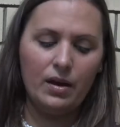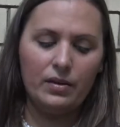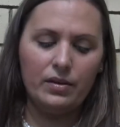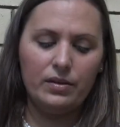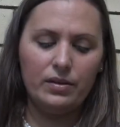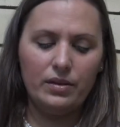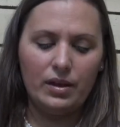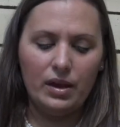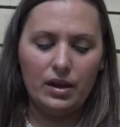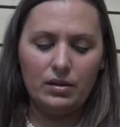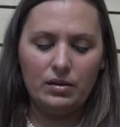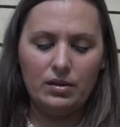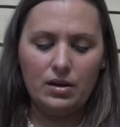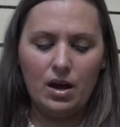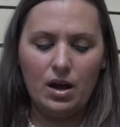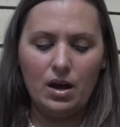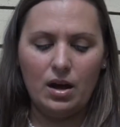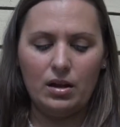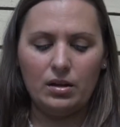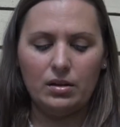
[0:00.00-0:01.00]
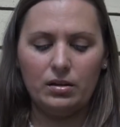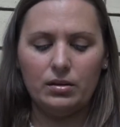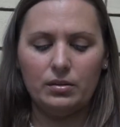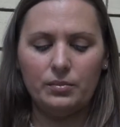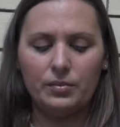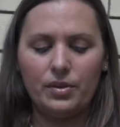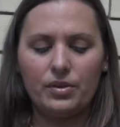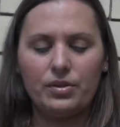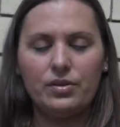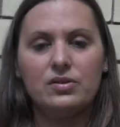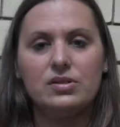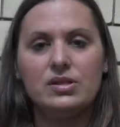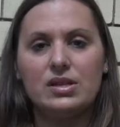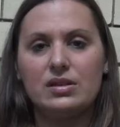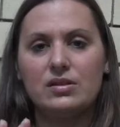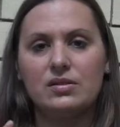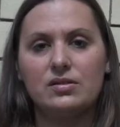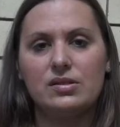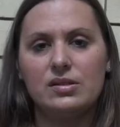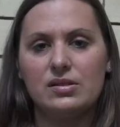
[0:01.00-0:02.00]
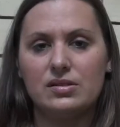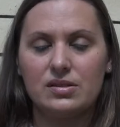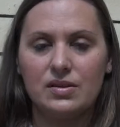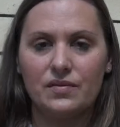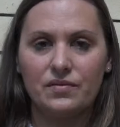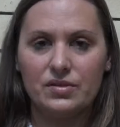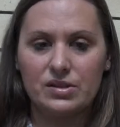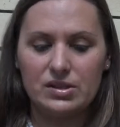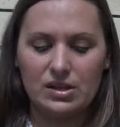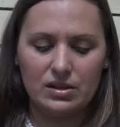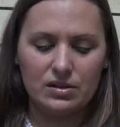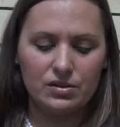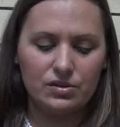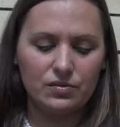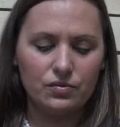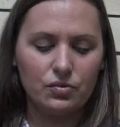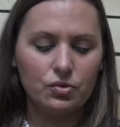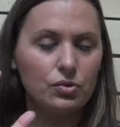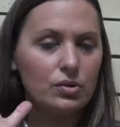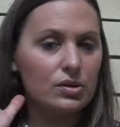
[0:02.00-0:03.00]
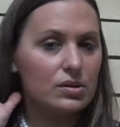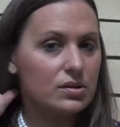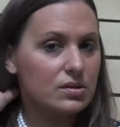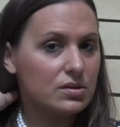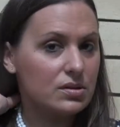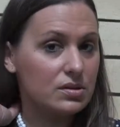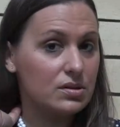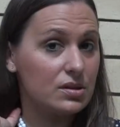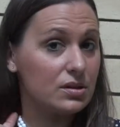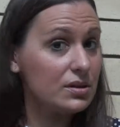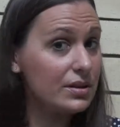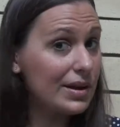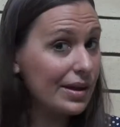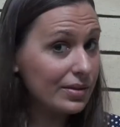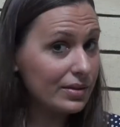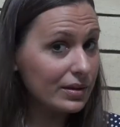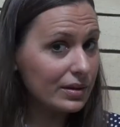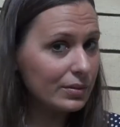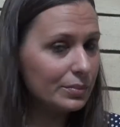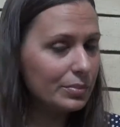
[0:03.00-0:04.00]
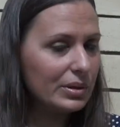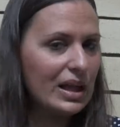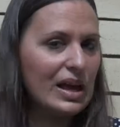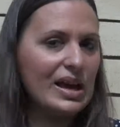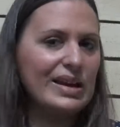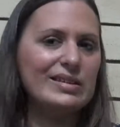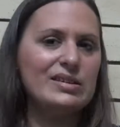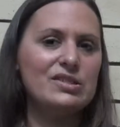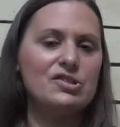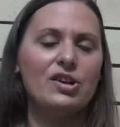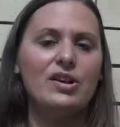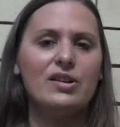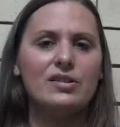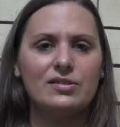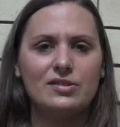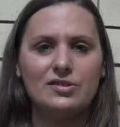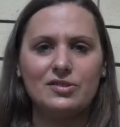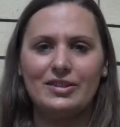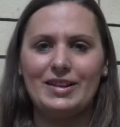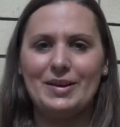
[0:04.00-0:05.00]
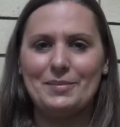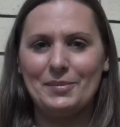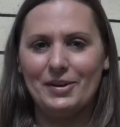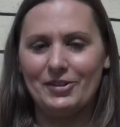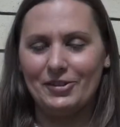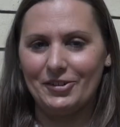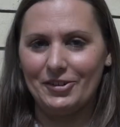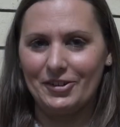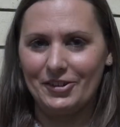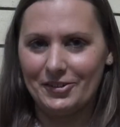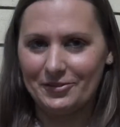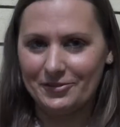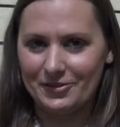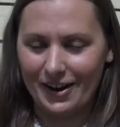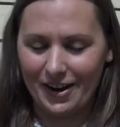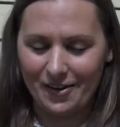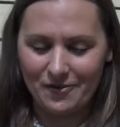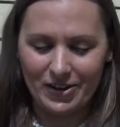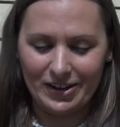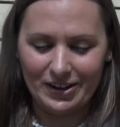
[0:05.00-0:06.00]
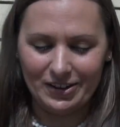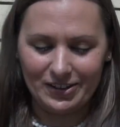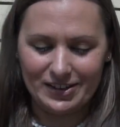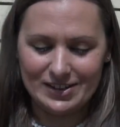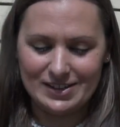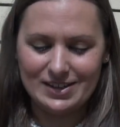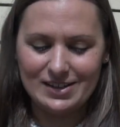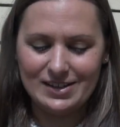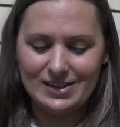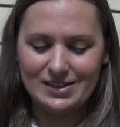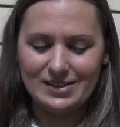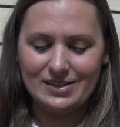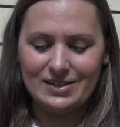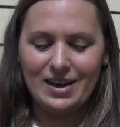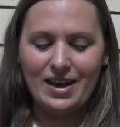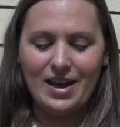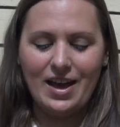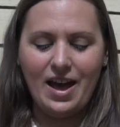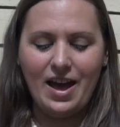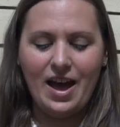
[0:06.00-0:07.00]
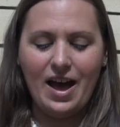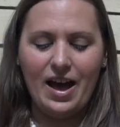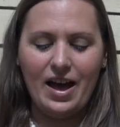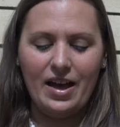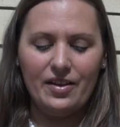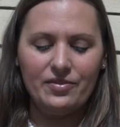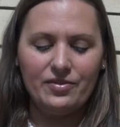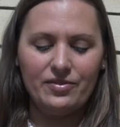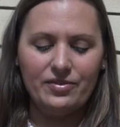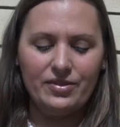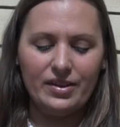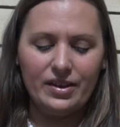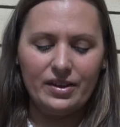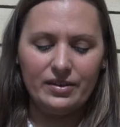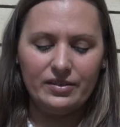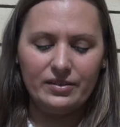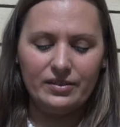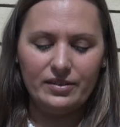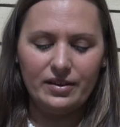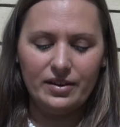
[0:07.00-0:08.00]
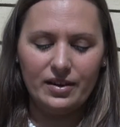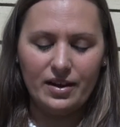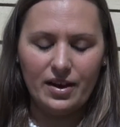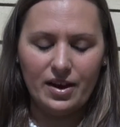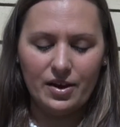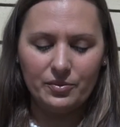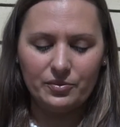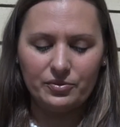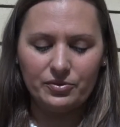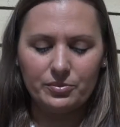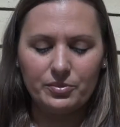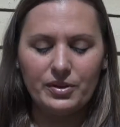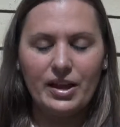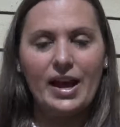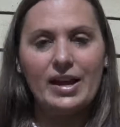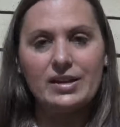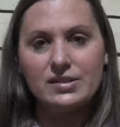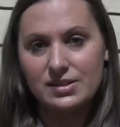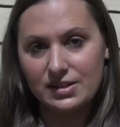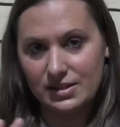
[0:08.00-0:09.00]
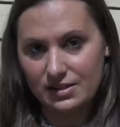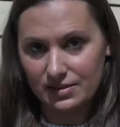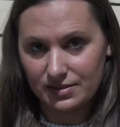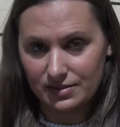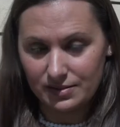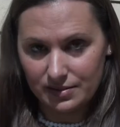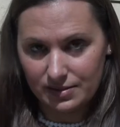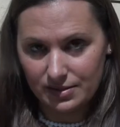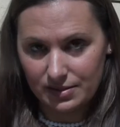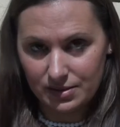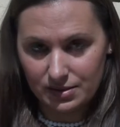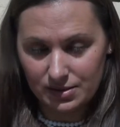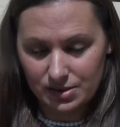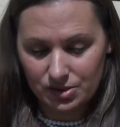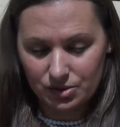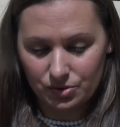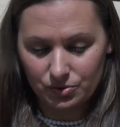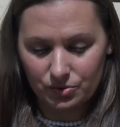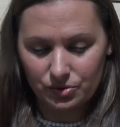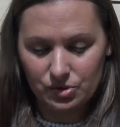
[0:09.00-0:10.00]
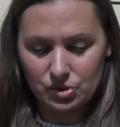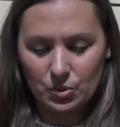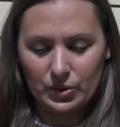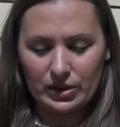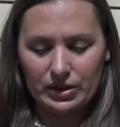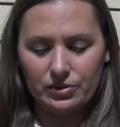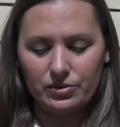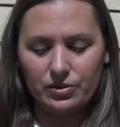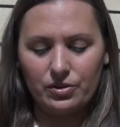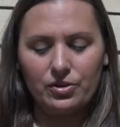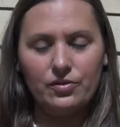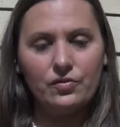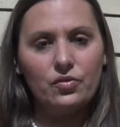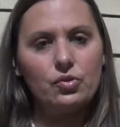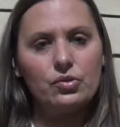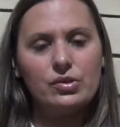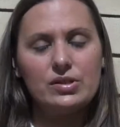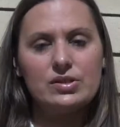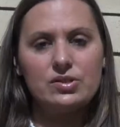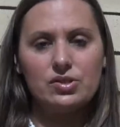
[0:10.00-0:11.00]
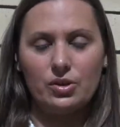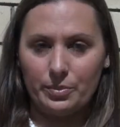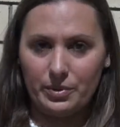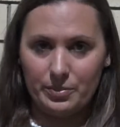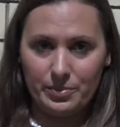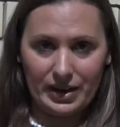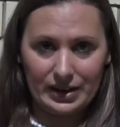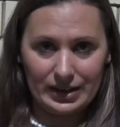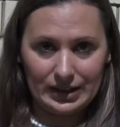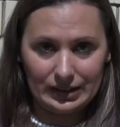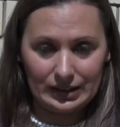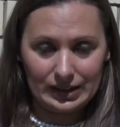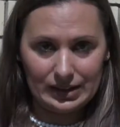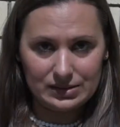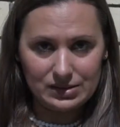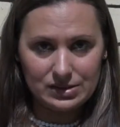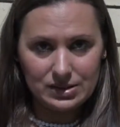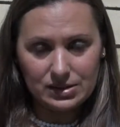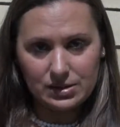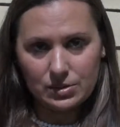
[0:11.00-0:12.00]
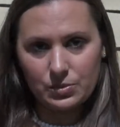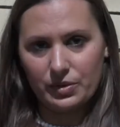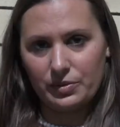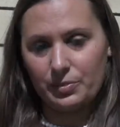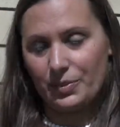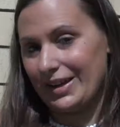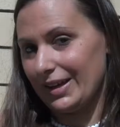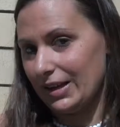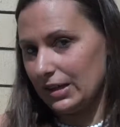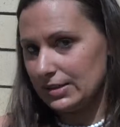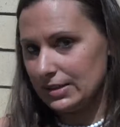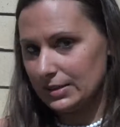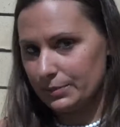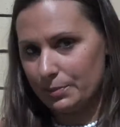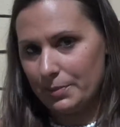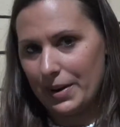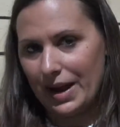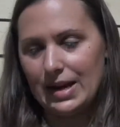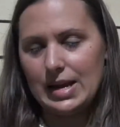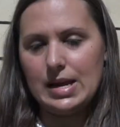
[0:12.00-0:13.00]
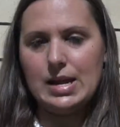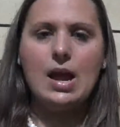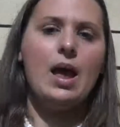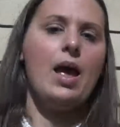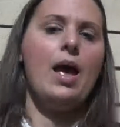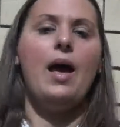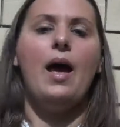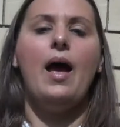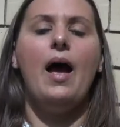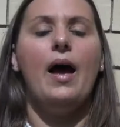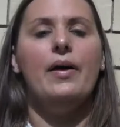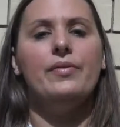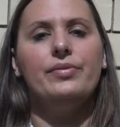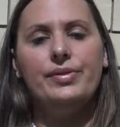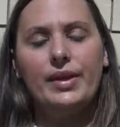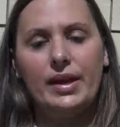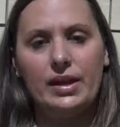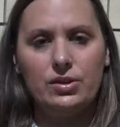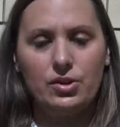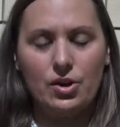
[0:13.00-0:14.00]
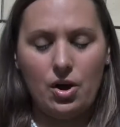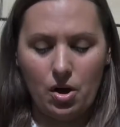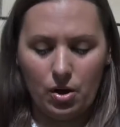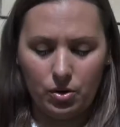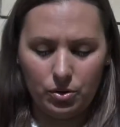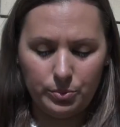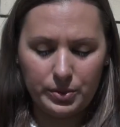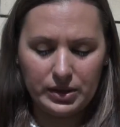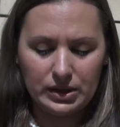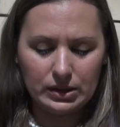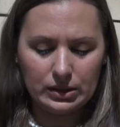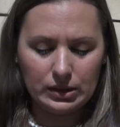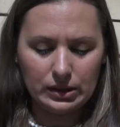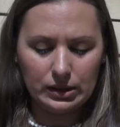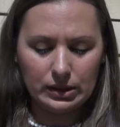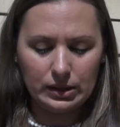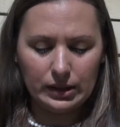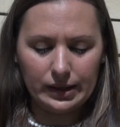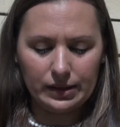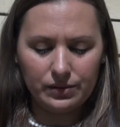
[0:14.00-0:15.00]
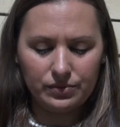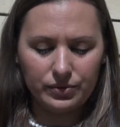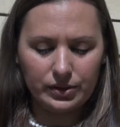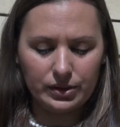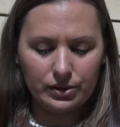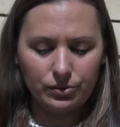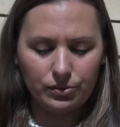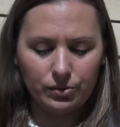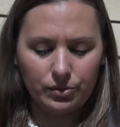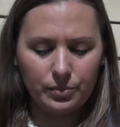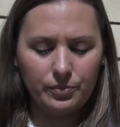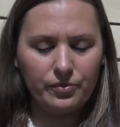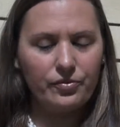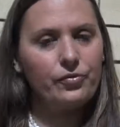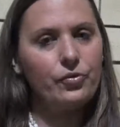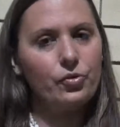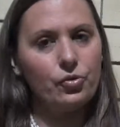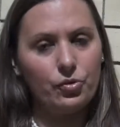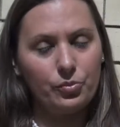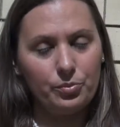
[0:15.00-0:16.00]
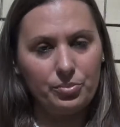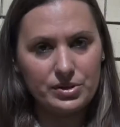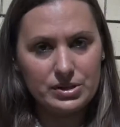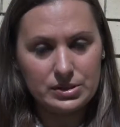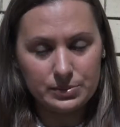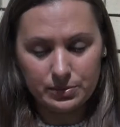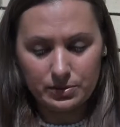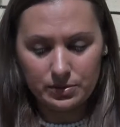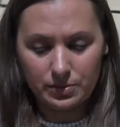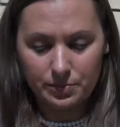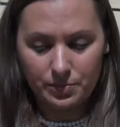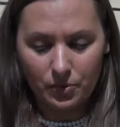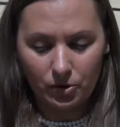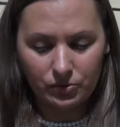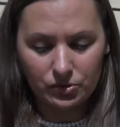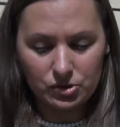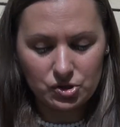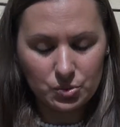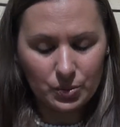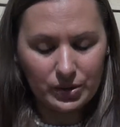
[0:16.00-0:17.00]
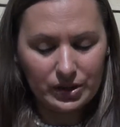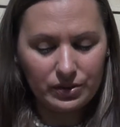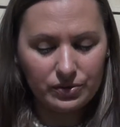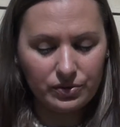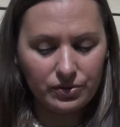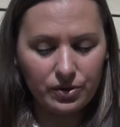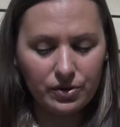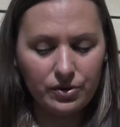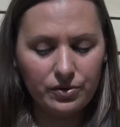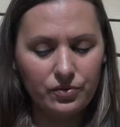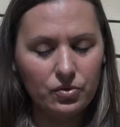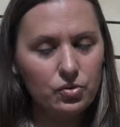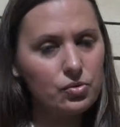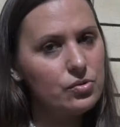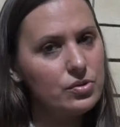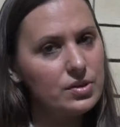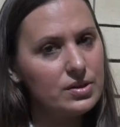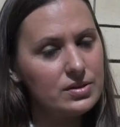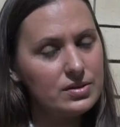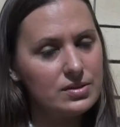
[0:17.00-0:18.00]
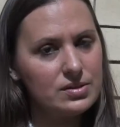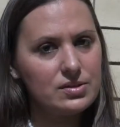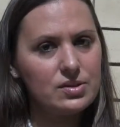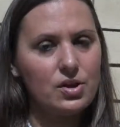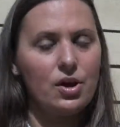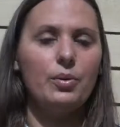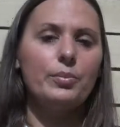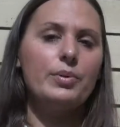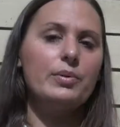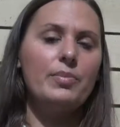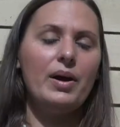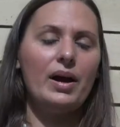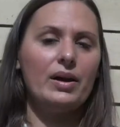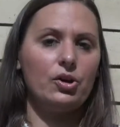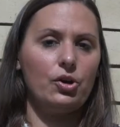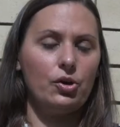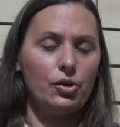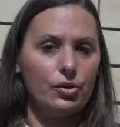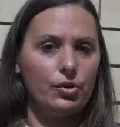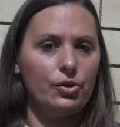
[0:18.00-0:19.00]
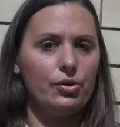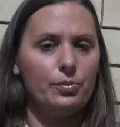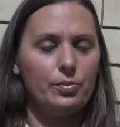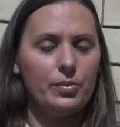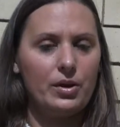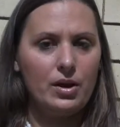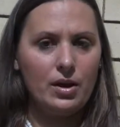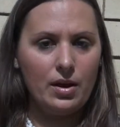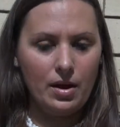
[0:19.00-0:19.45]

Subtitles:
Then 13th to 17th of August, nothing planned yet, so let me know if you have any ideas. And then from the 18th till the 23rd of August, I'll be back in London with my cousin Maddie, and then I'll be leaving for Brisbane on the 23rd of August. I'll be back home